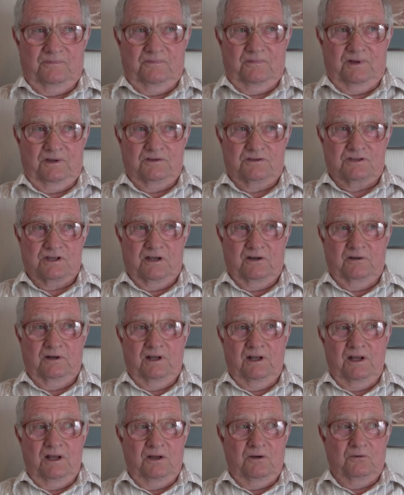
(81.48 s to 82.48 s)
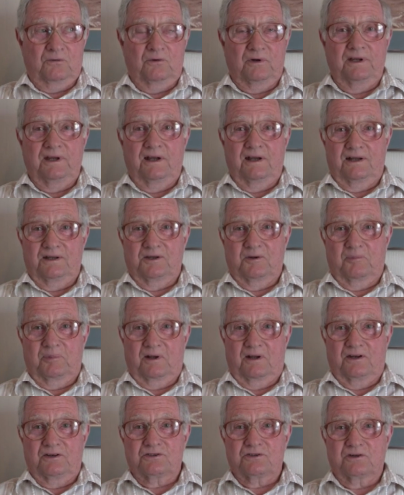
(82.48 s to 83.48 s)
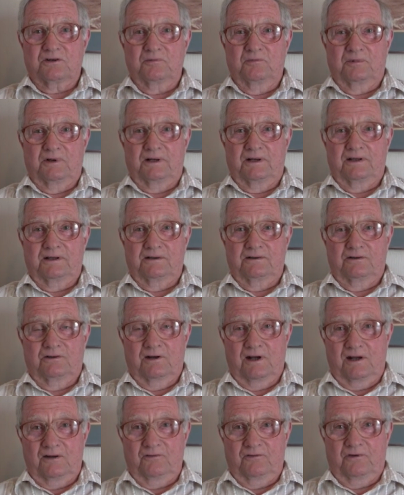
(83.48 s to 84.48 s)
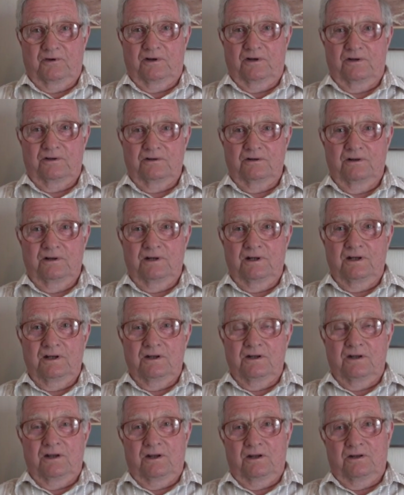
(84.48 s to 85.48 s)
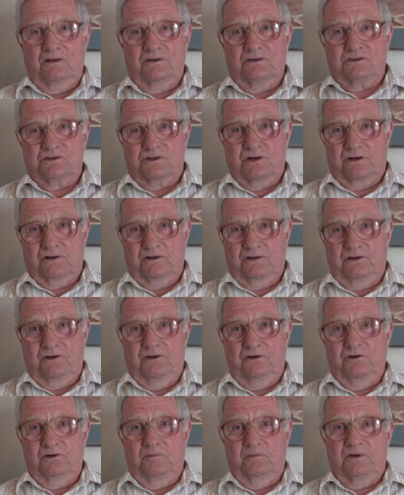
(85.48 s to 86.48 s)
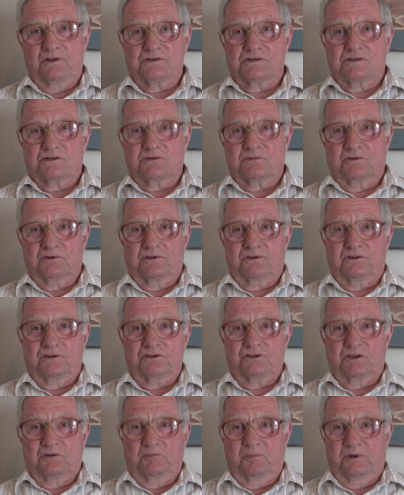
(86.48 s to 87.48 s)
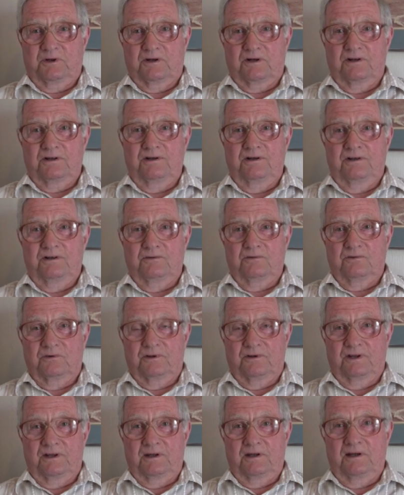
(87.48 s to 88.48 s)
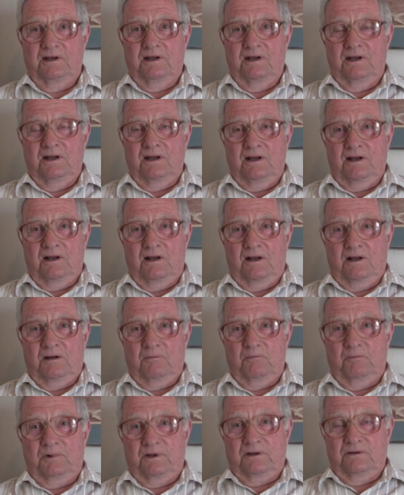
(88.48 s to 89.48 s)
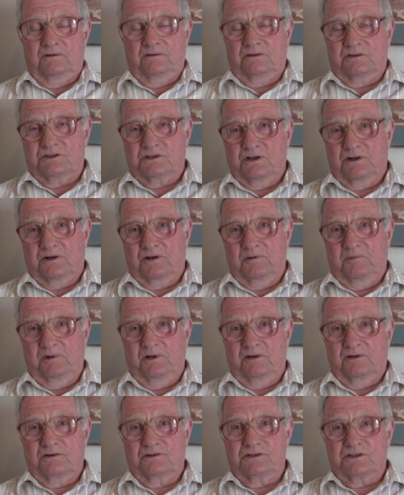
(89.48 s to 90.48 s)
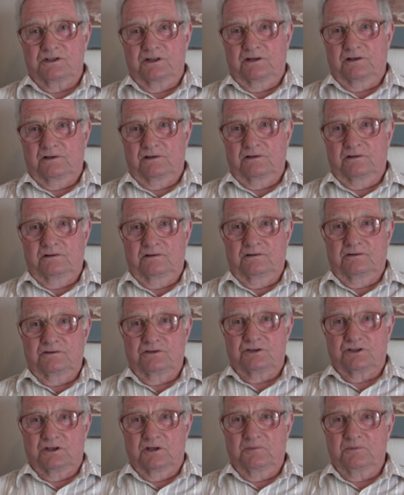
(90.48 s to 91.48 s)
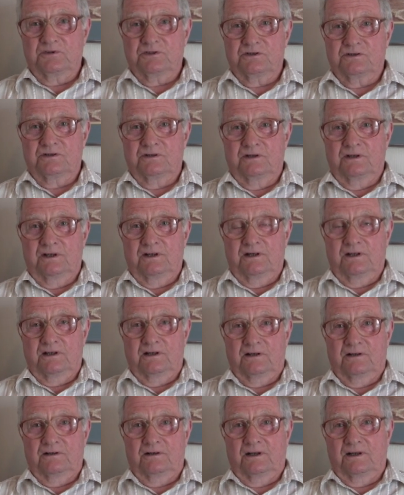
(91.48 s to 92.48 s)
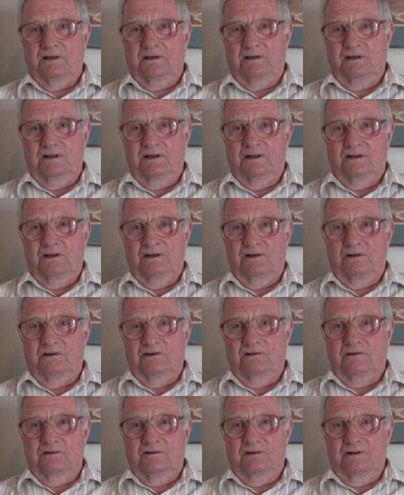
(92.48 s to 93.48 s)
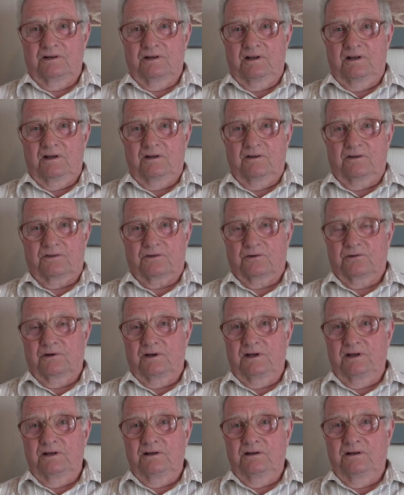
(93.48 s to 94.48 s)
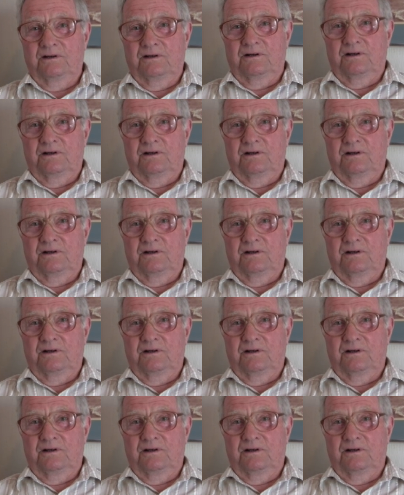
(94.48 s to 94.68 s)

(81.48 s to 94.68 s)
I'd say we had the pleasure. My grandfather started to do business with the shipyard when they started to build steel ships in 1903,